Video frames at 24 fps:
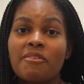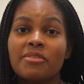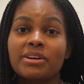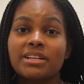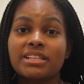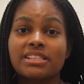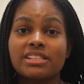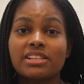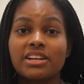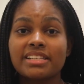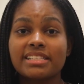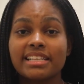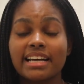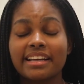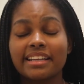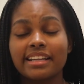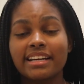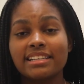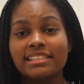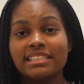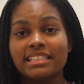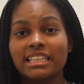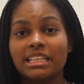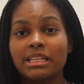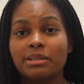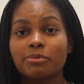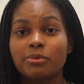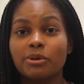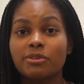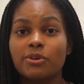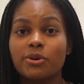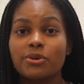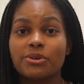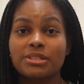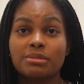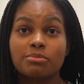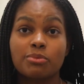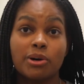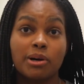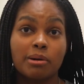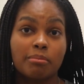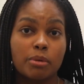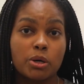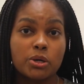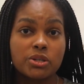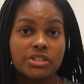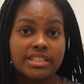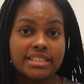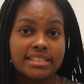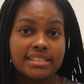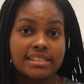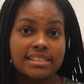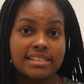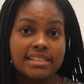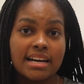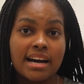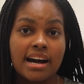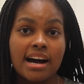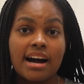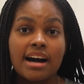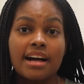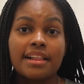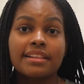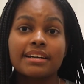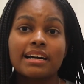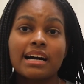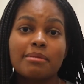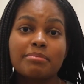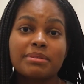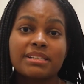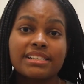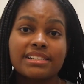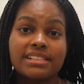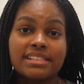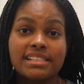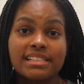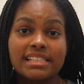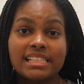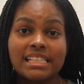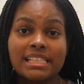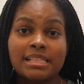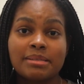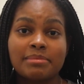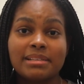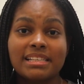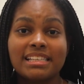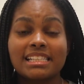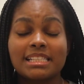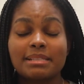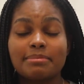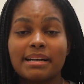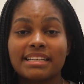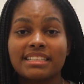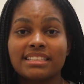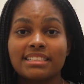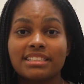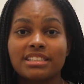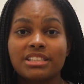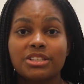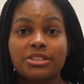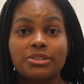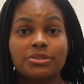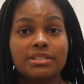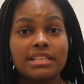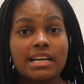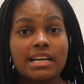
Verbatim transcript: versus our sideline team will focus more on motions. The competition team is expected to do